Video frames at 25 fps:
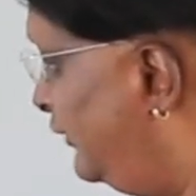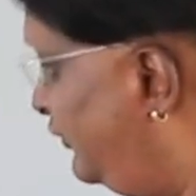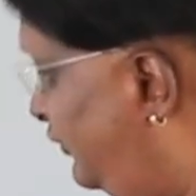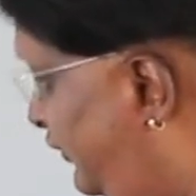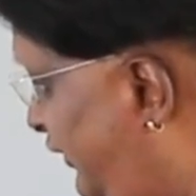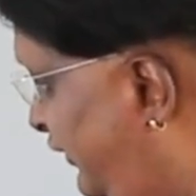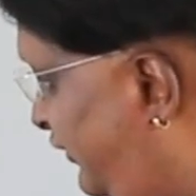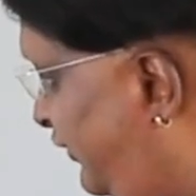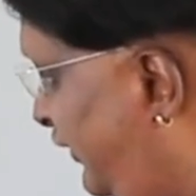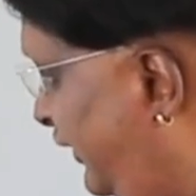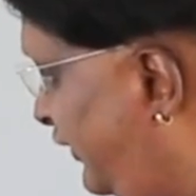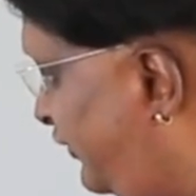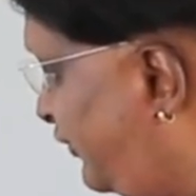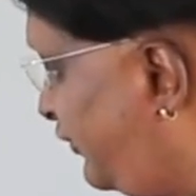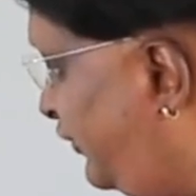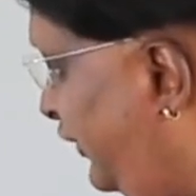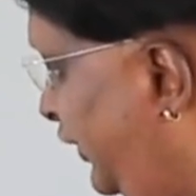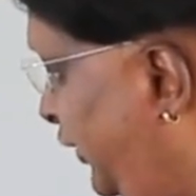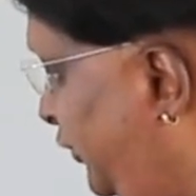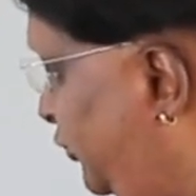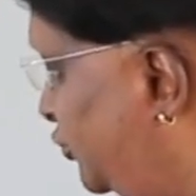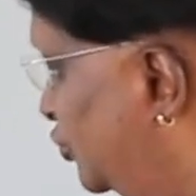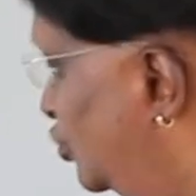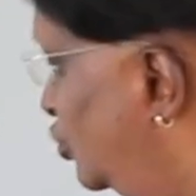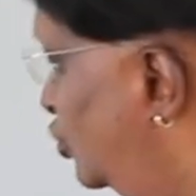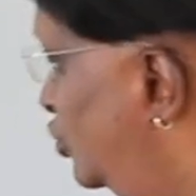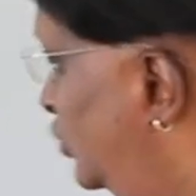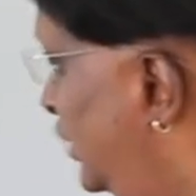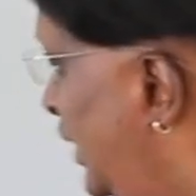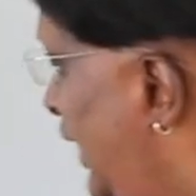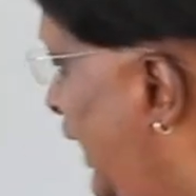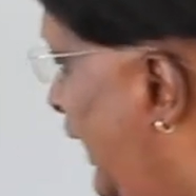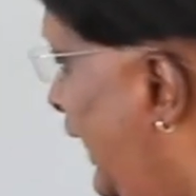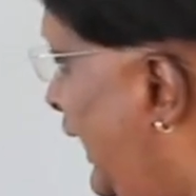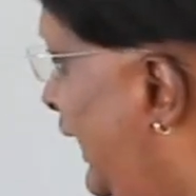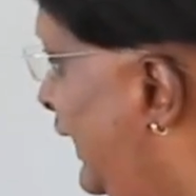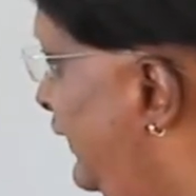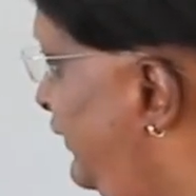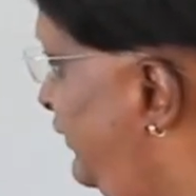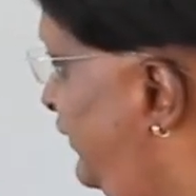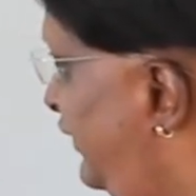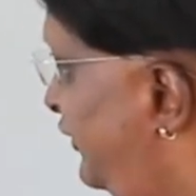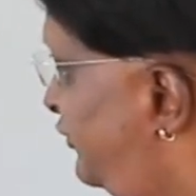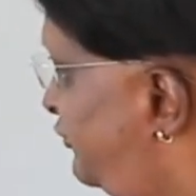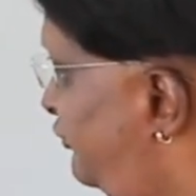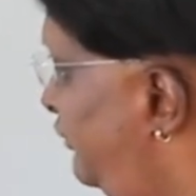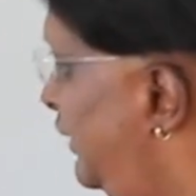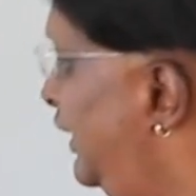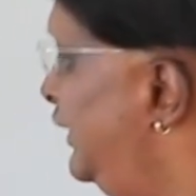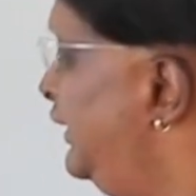This is C2. And
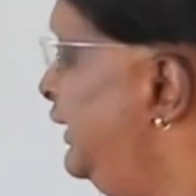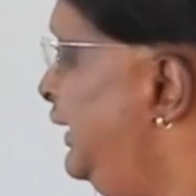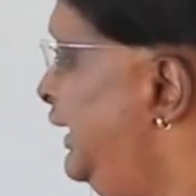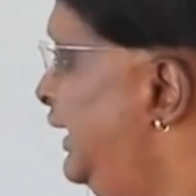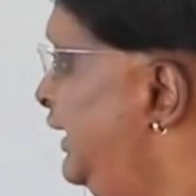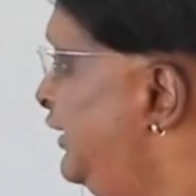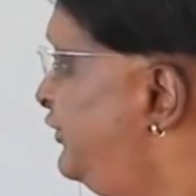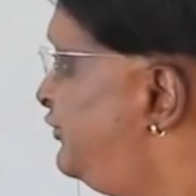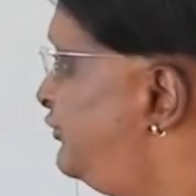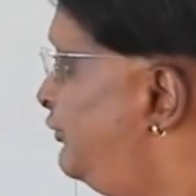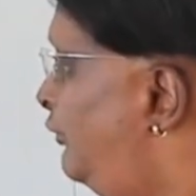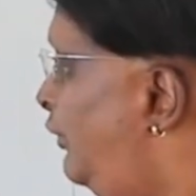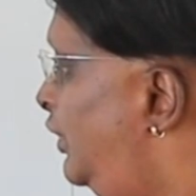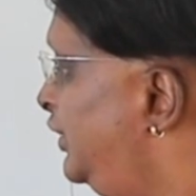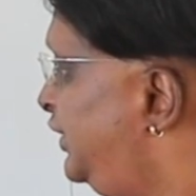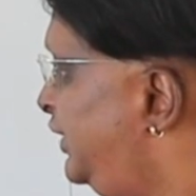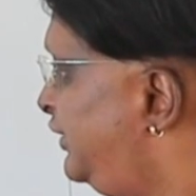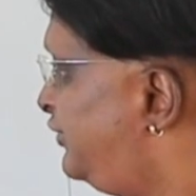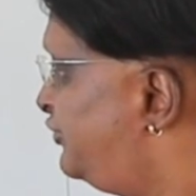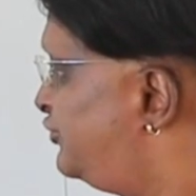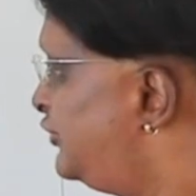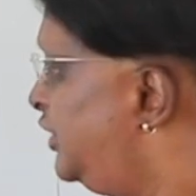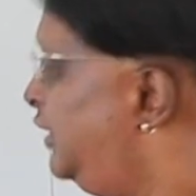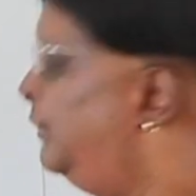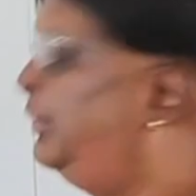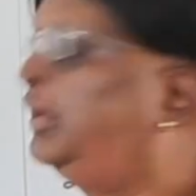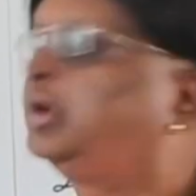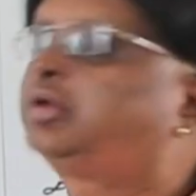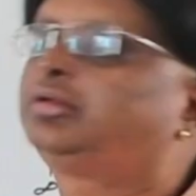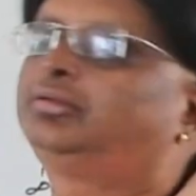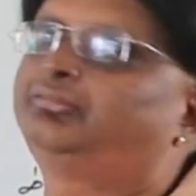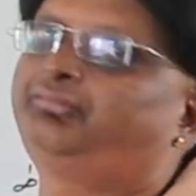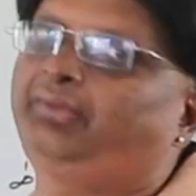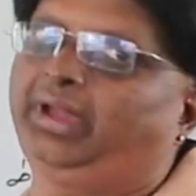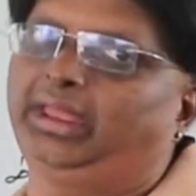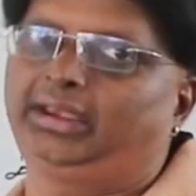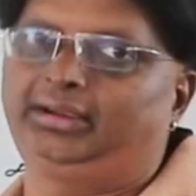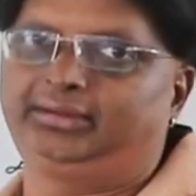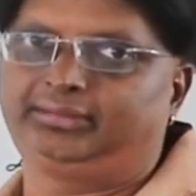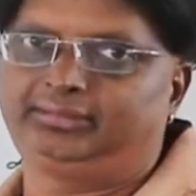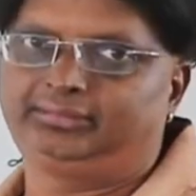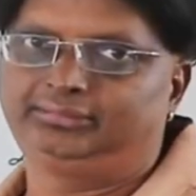this one is, what is 3 microfarad?